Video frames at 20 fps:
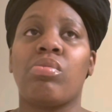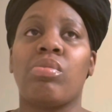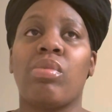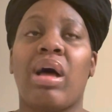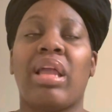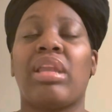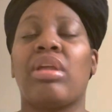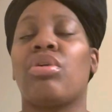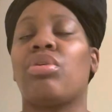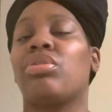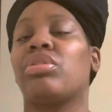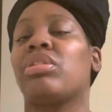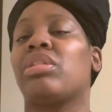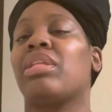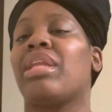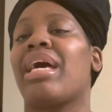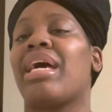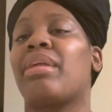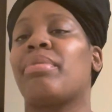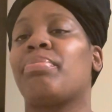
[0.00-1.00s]
I lost a
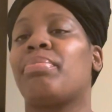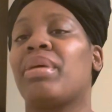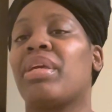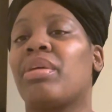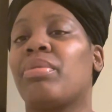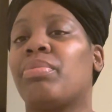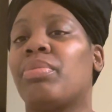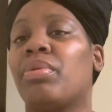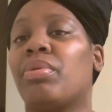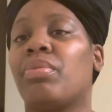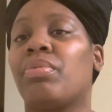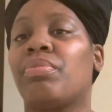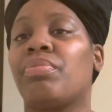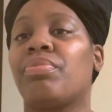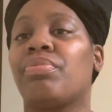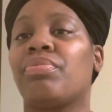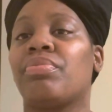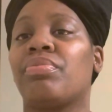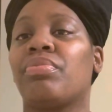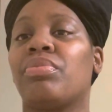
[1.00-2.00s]
lot of people
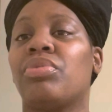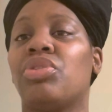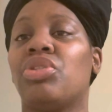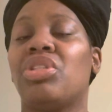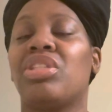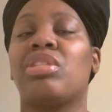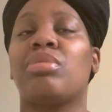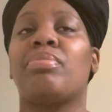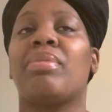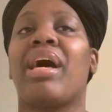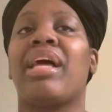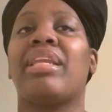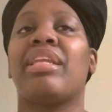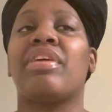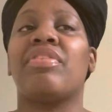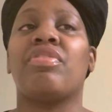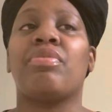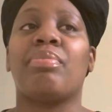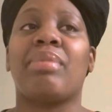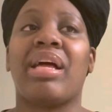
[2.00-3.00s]
just by
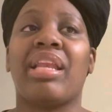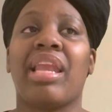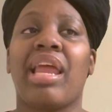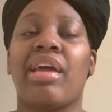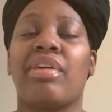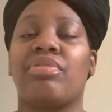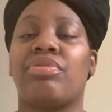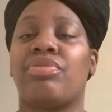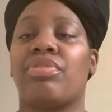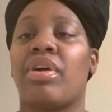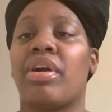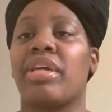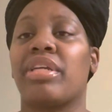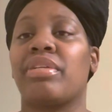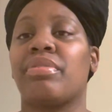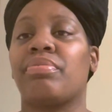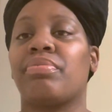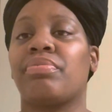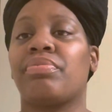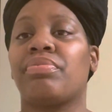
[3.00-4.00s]
living my life right.
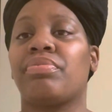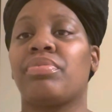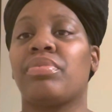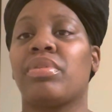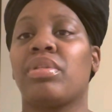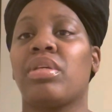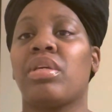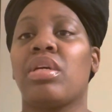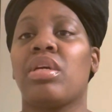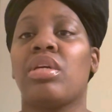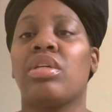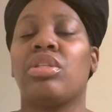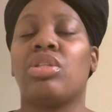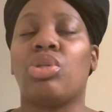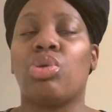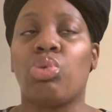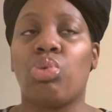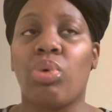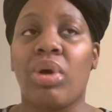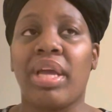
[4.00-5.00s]

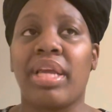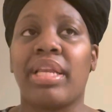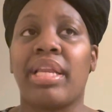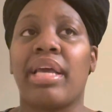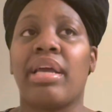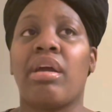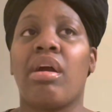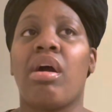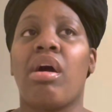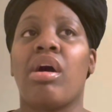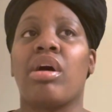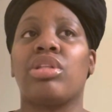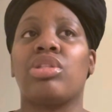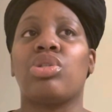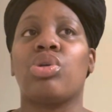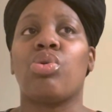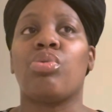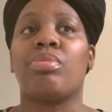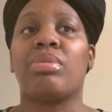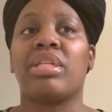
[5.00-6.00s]
The way that God
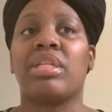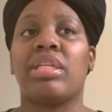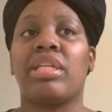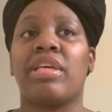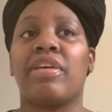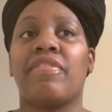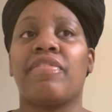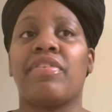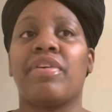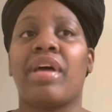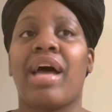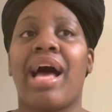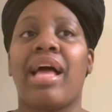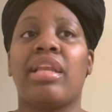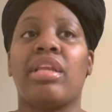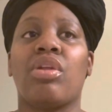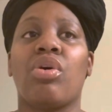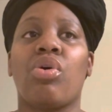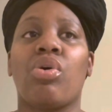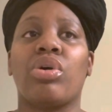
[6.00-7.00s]
told me to live it, I
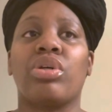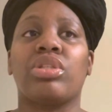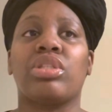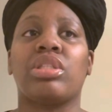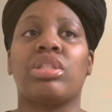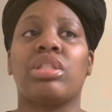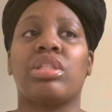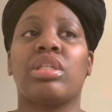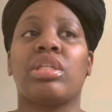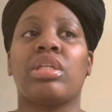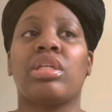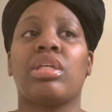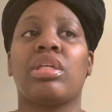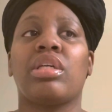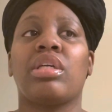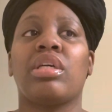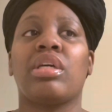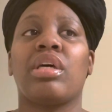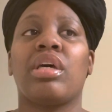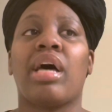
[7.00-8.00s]
lost,
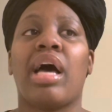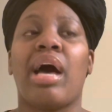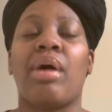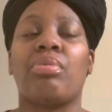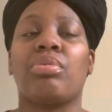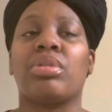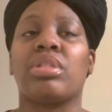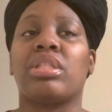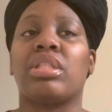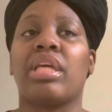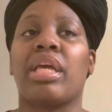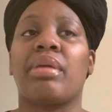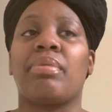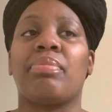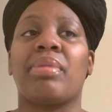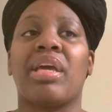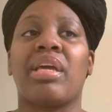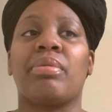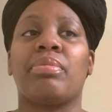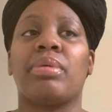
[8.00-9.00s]
I would say,
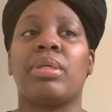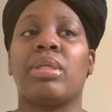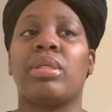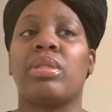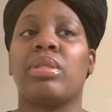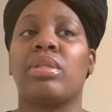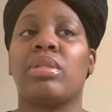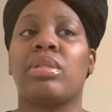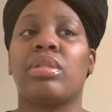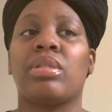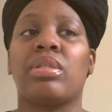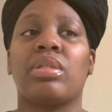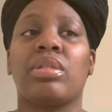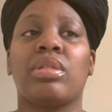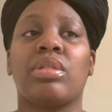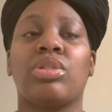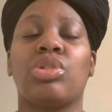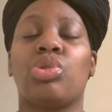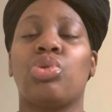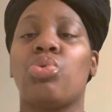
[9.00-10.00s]
maybe
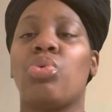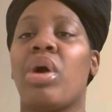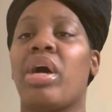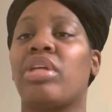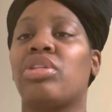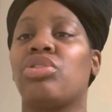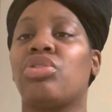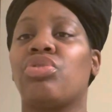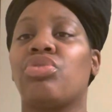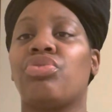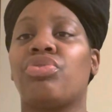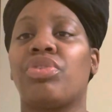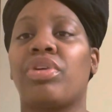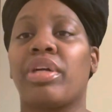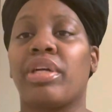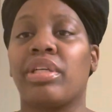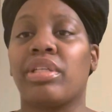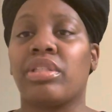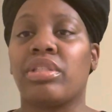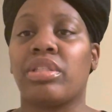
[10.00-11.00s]
200
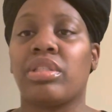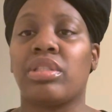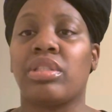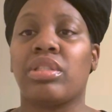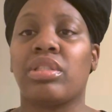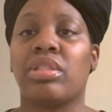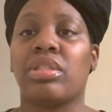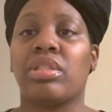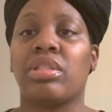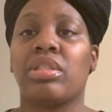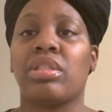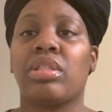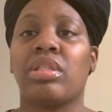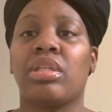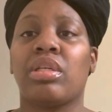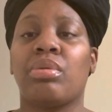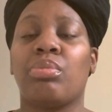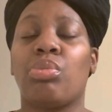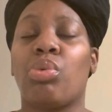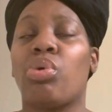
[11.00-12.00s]
friends,
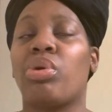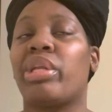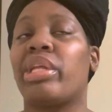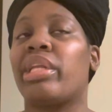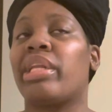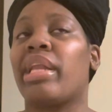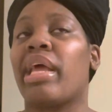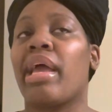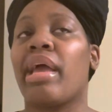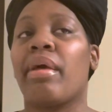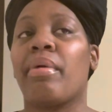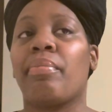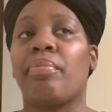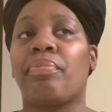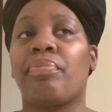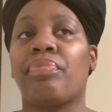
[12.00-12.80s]
more than that.